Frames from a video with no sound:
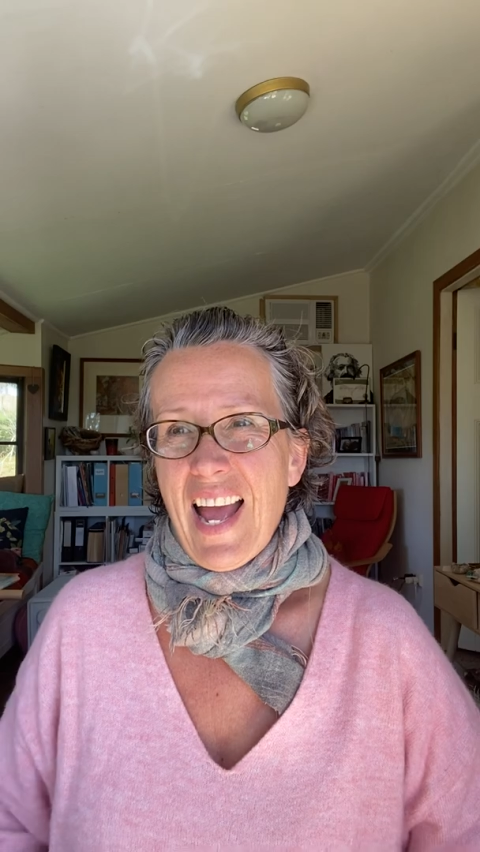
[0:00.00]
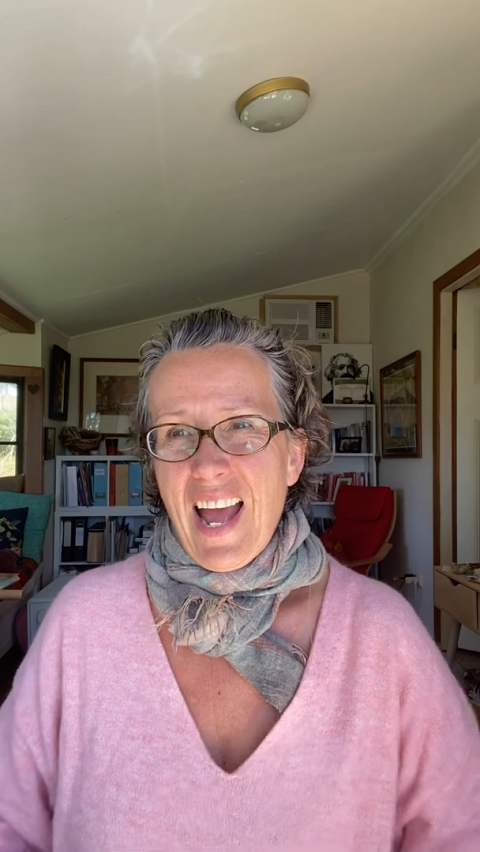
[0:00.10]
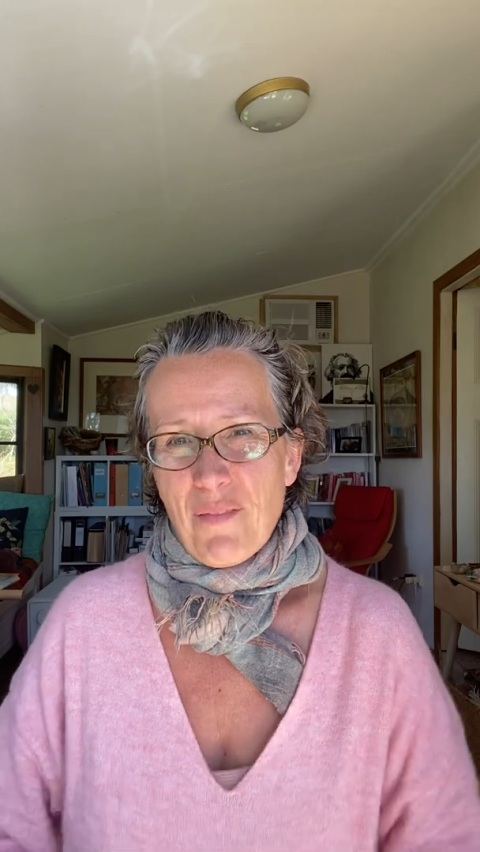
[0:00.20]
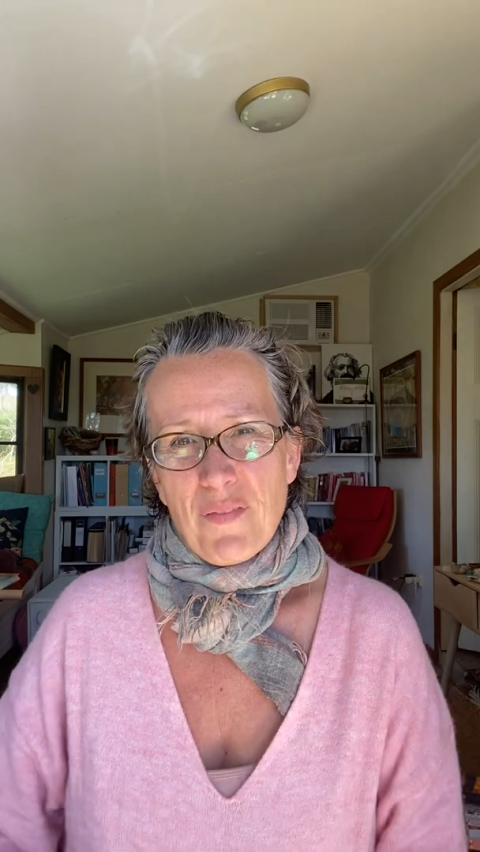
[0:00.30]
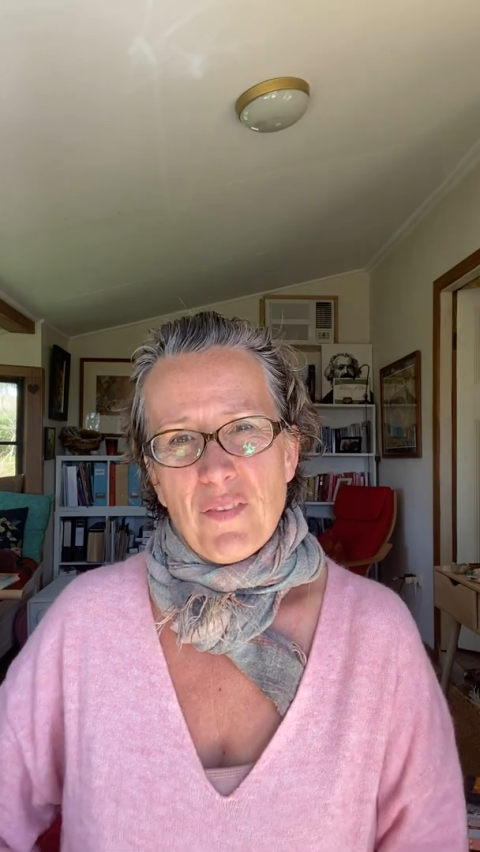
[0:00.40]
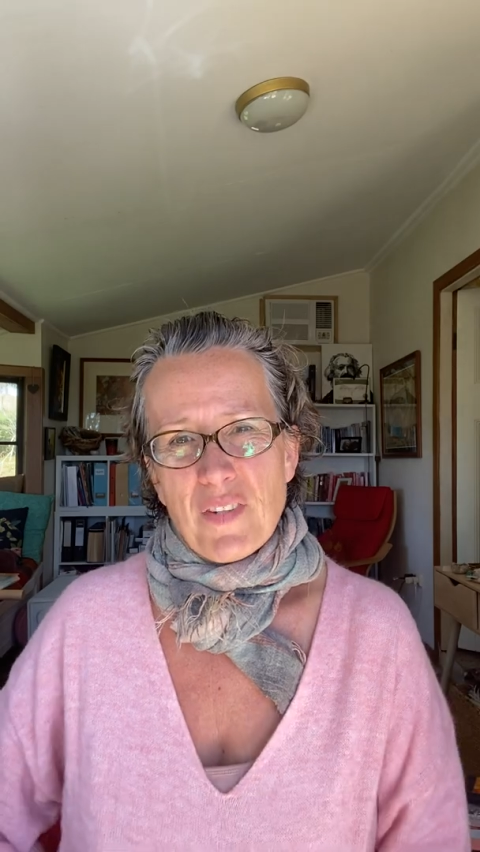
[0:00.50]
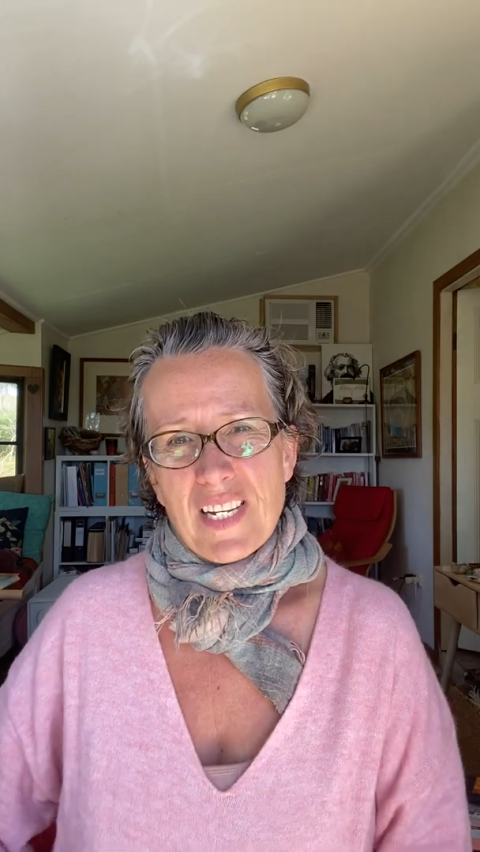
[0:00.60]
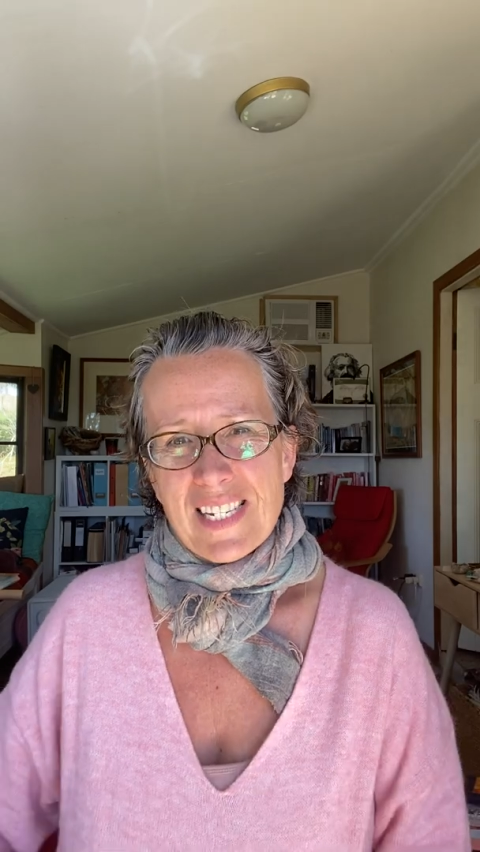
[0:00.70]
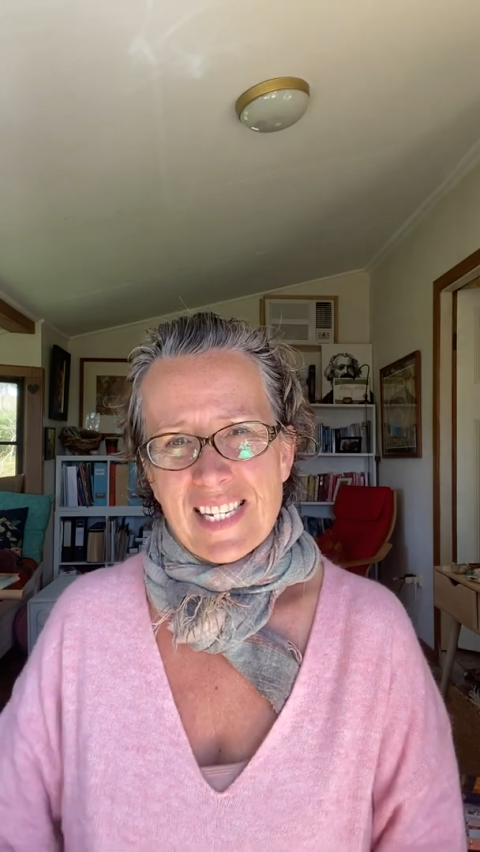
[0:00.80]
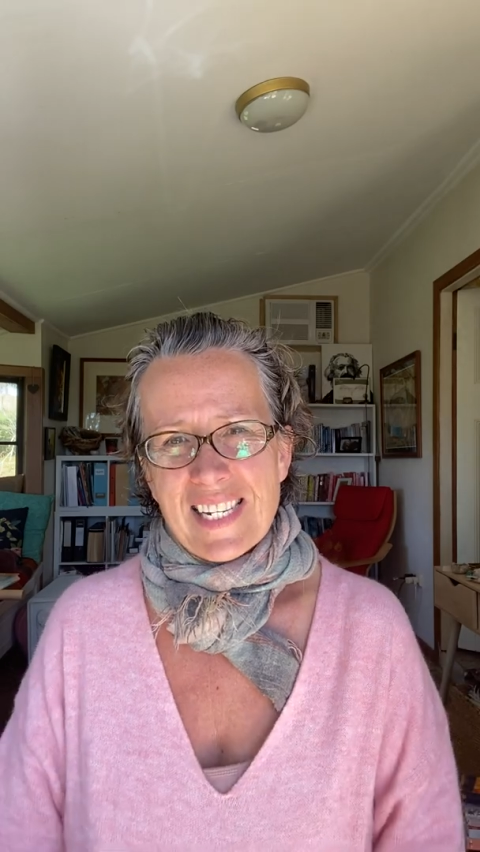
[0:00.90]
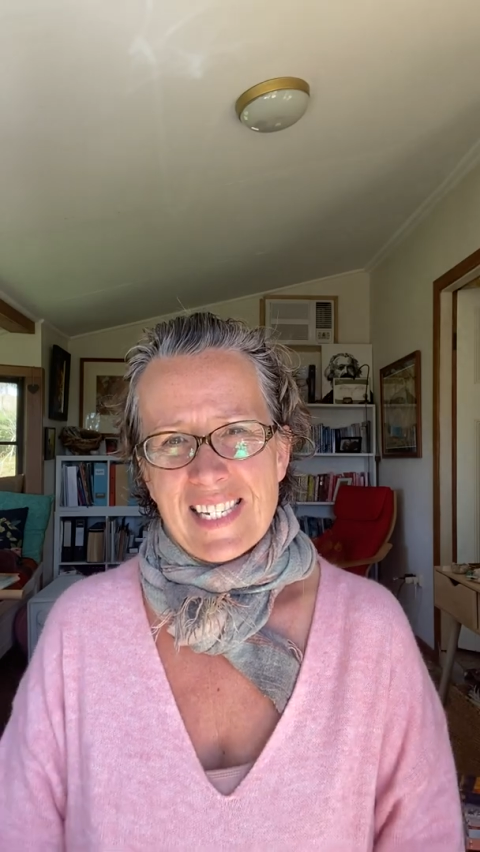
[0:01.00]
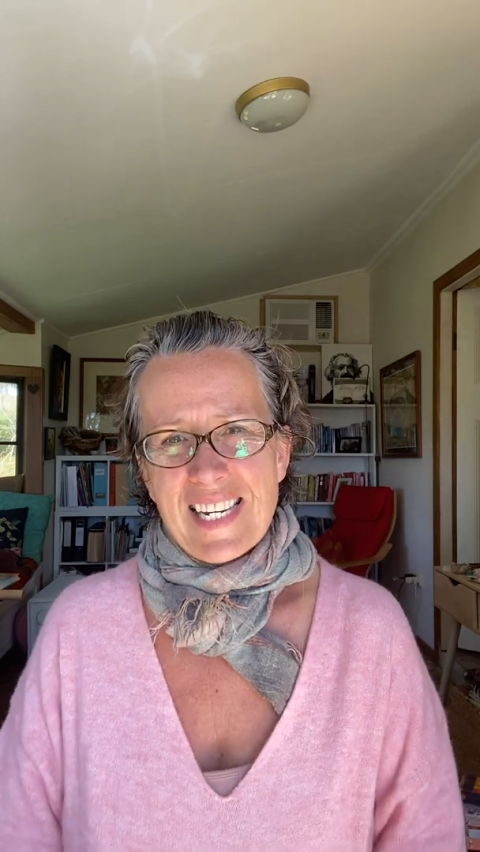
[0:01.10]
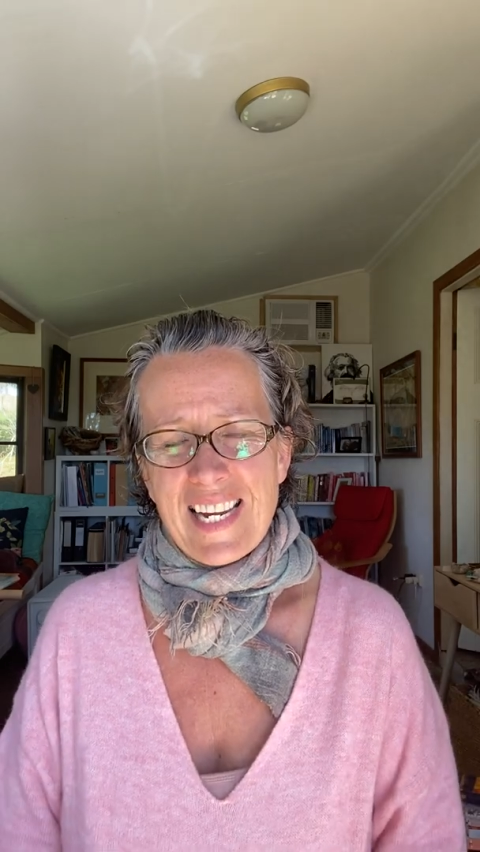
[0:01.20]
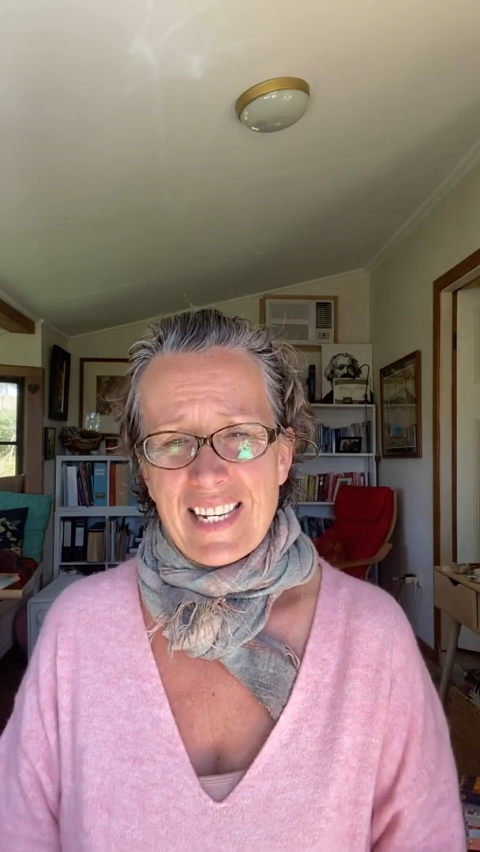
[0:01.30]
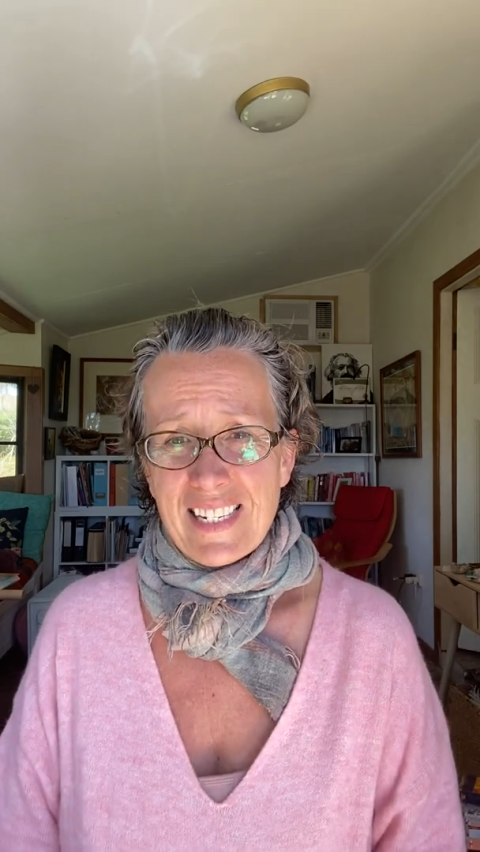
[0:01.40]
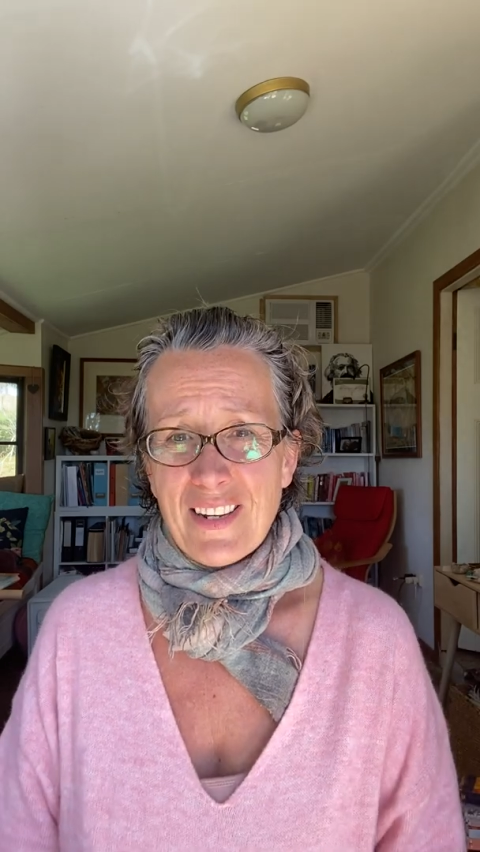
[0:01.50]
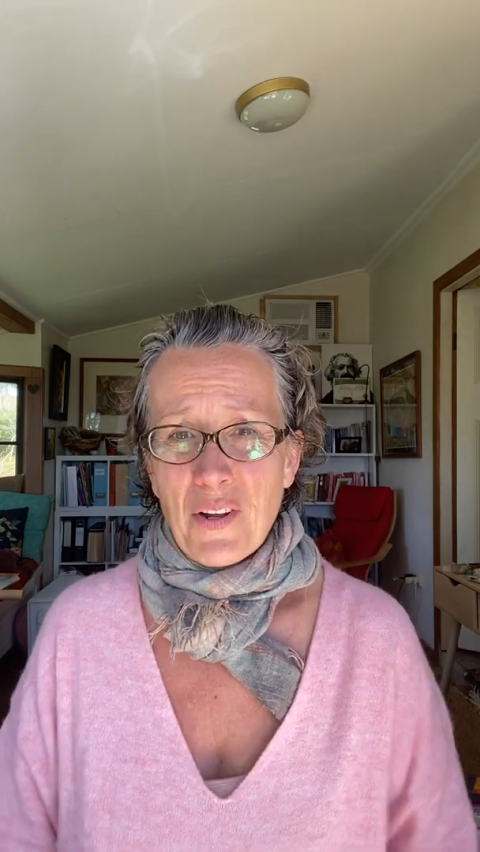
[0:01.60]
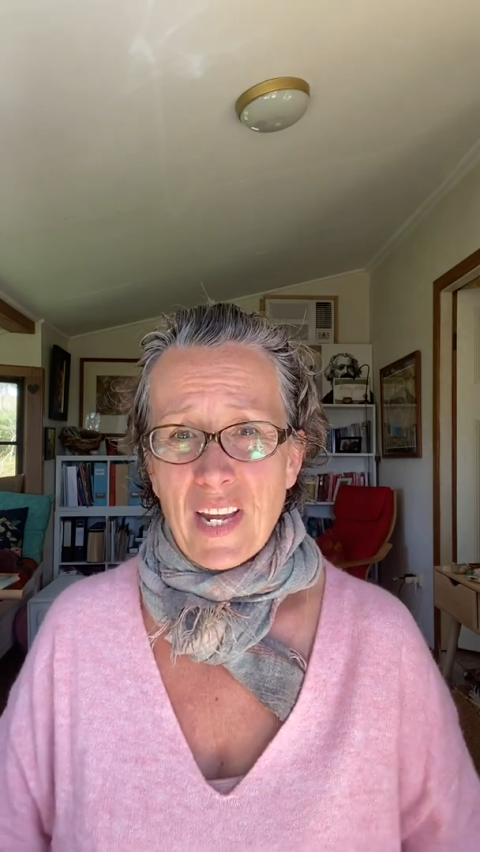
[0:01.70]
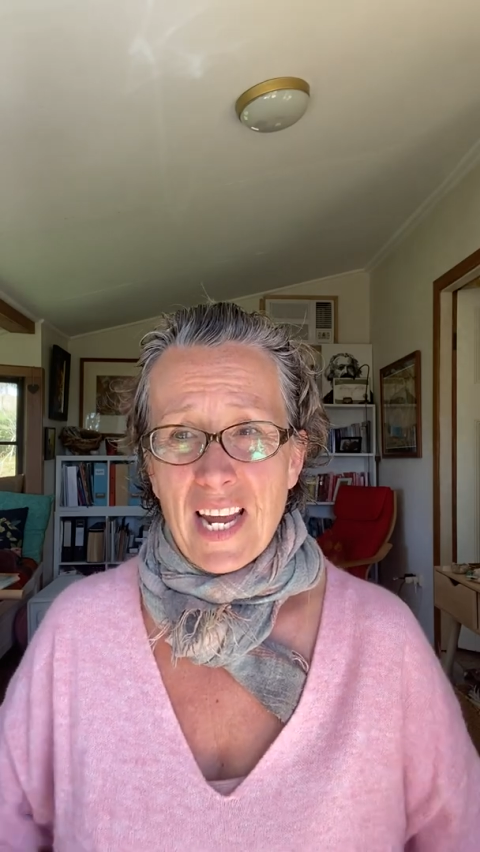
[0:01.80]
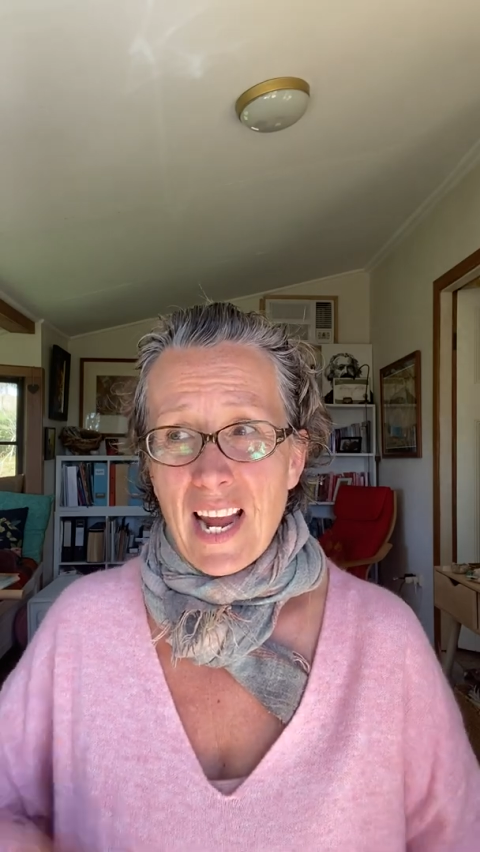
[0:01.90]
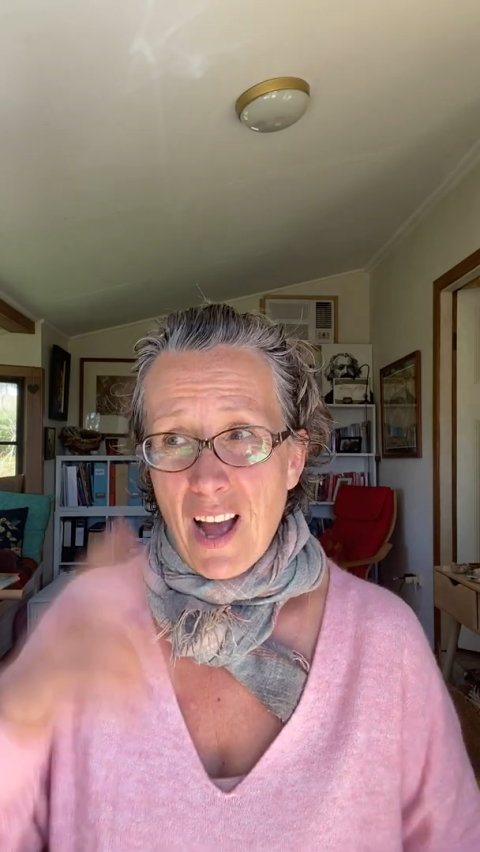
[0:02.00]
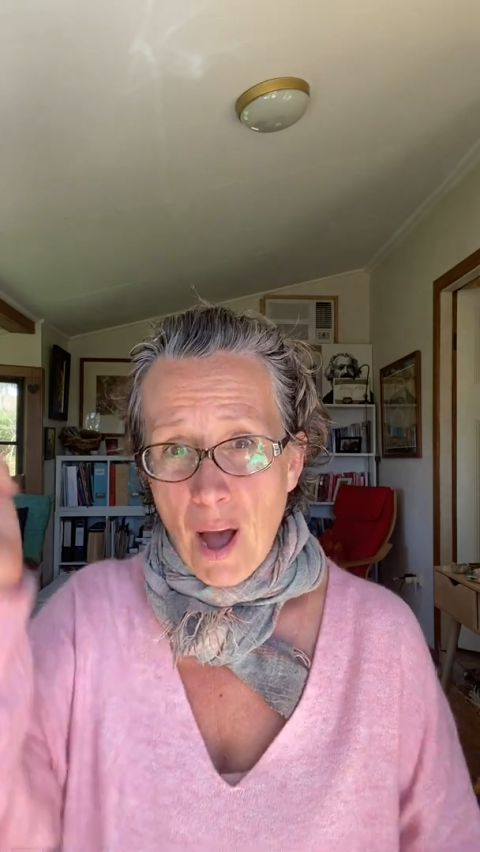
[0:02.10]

at 15, 16, okay?